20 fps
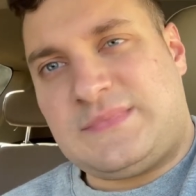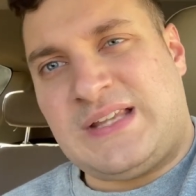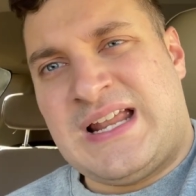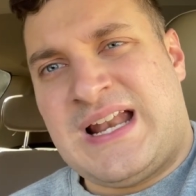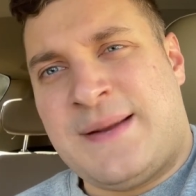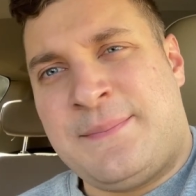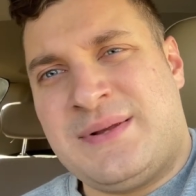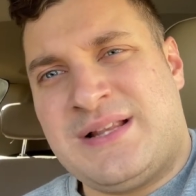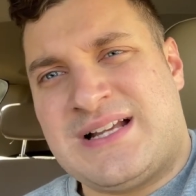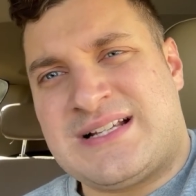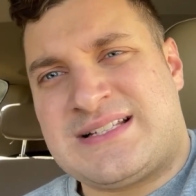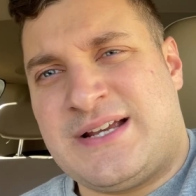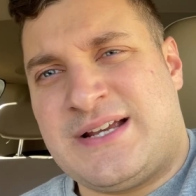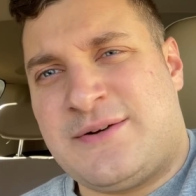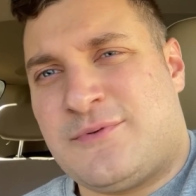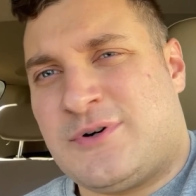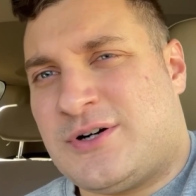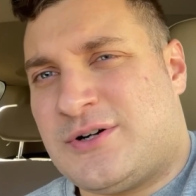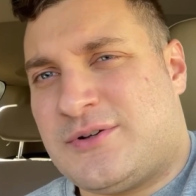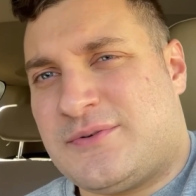And I'd be like
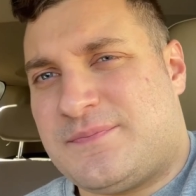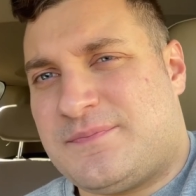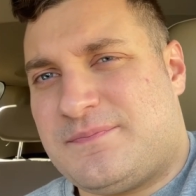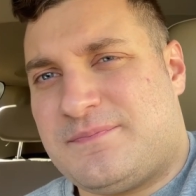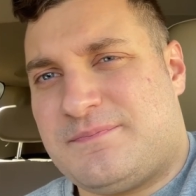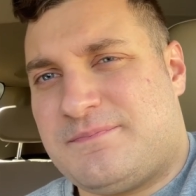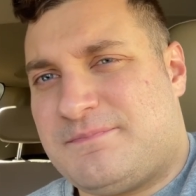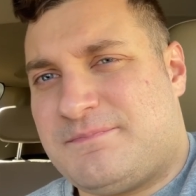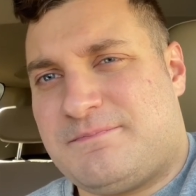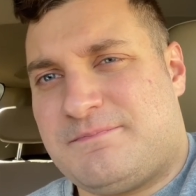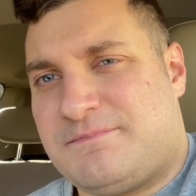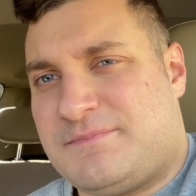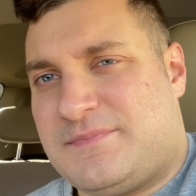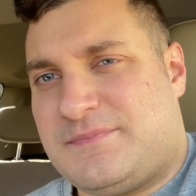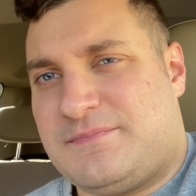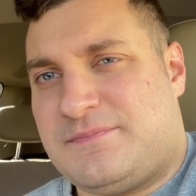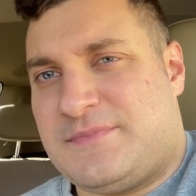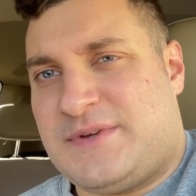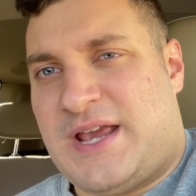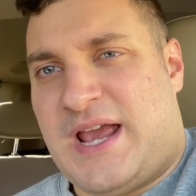well,
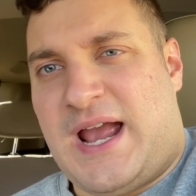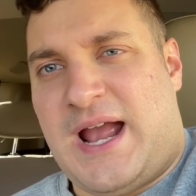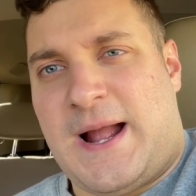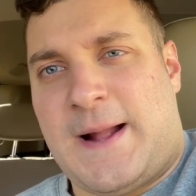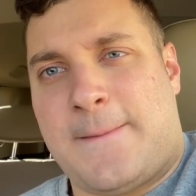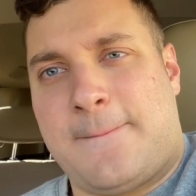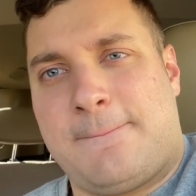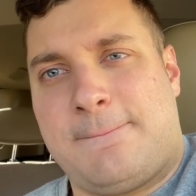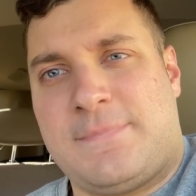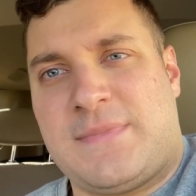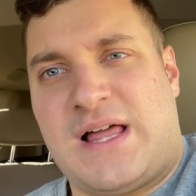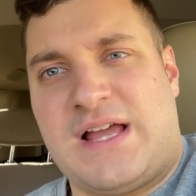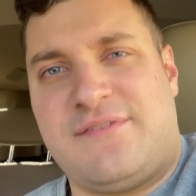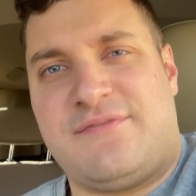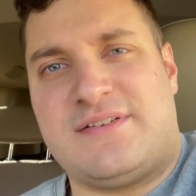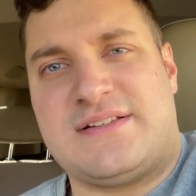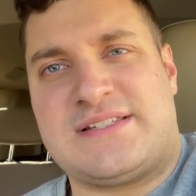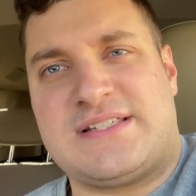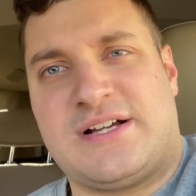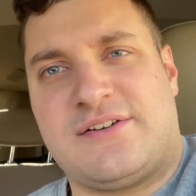yeah,
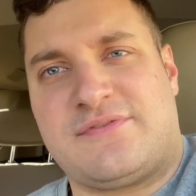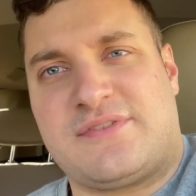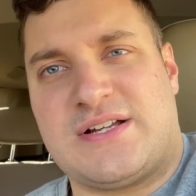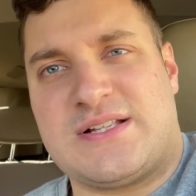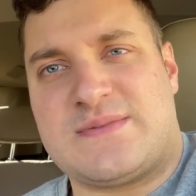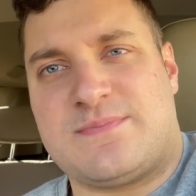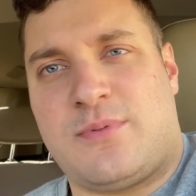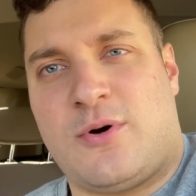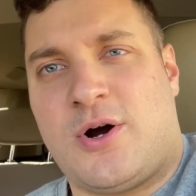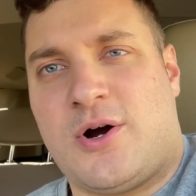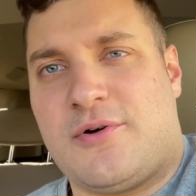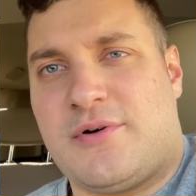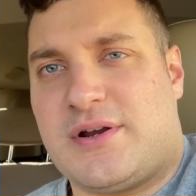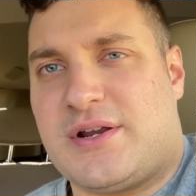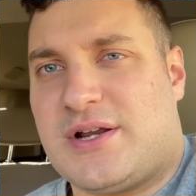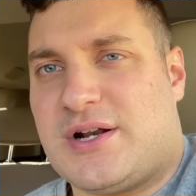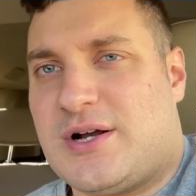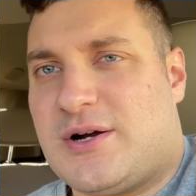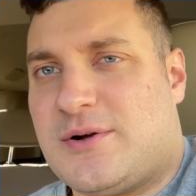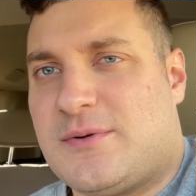life itself gets boring,
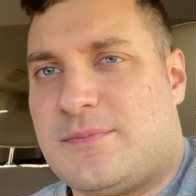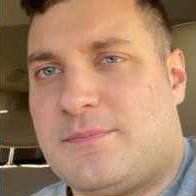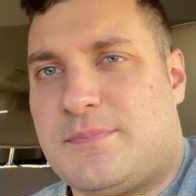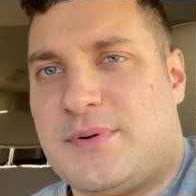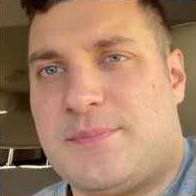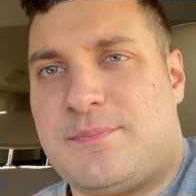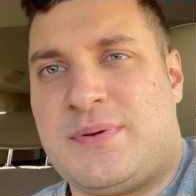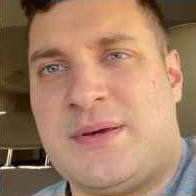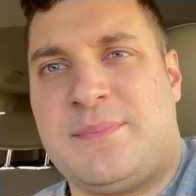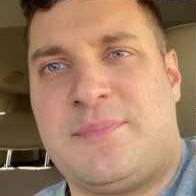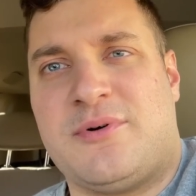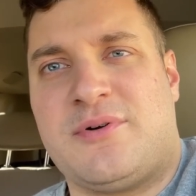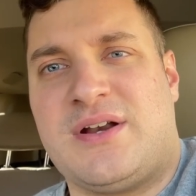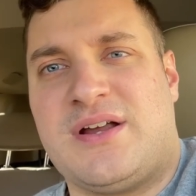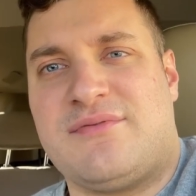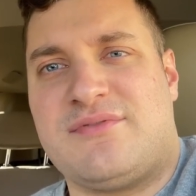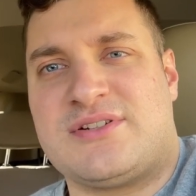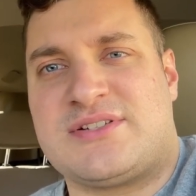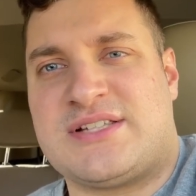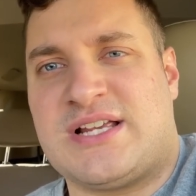you know. But people
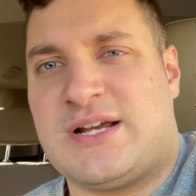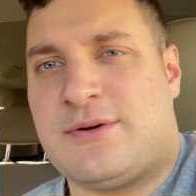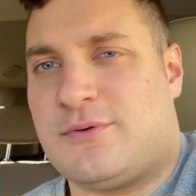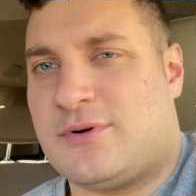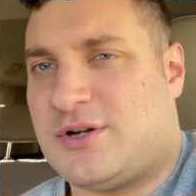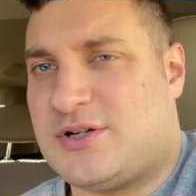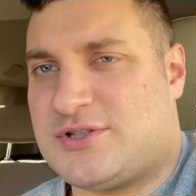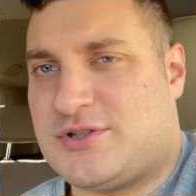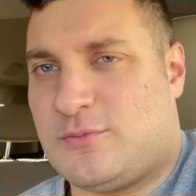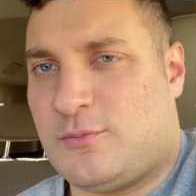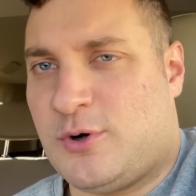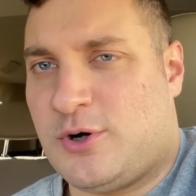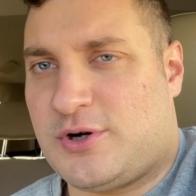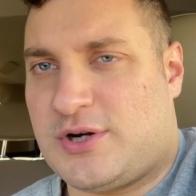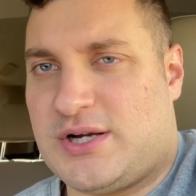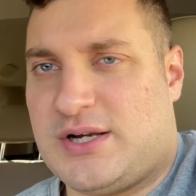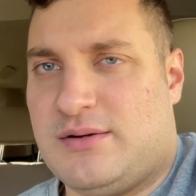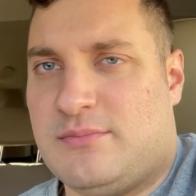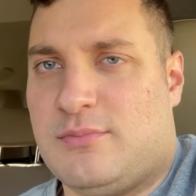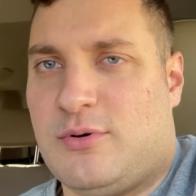never say, well, doesn't
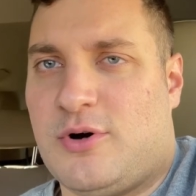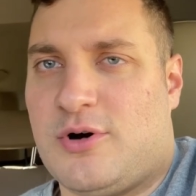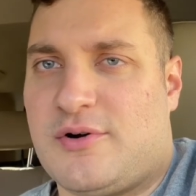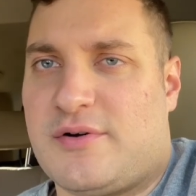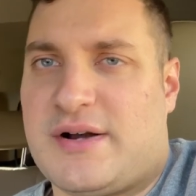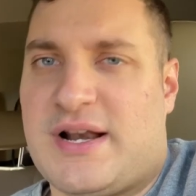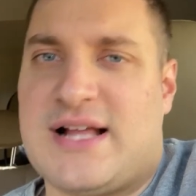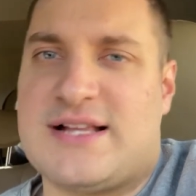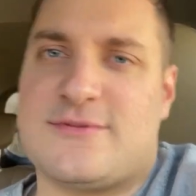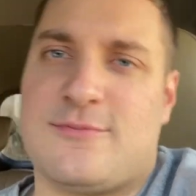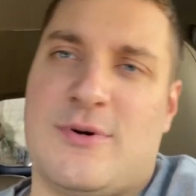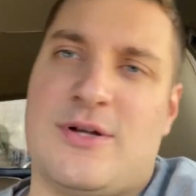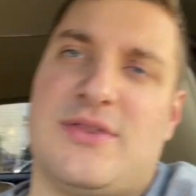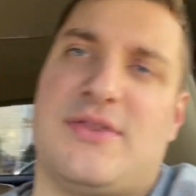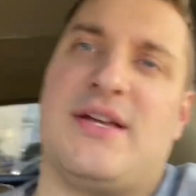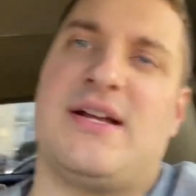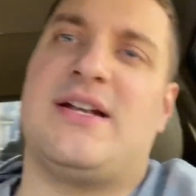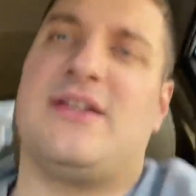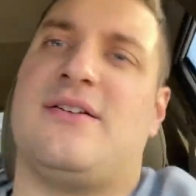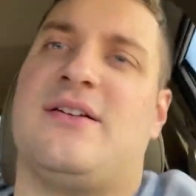working get boring? That's one
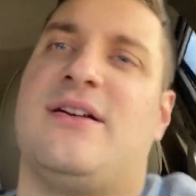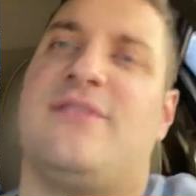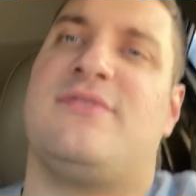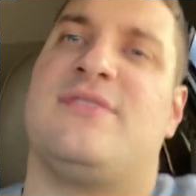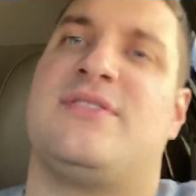thing they'll never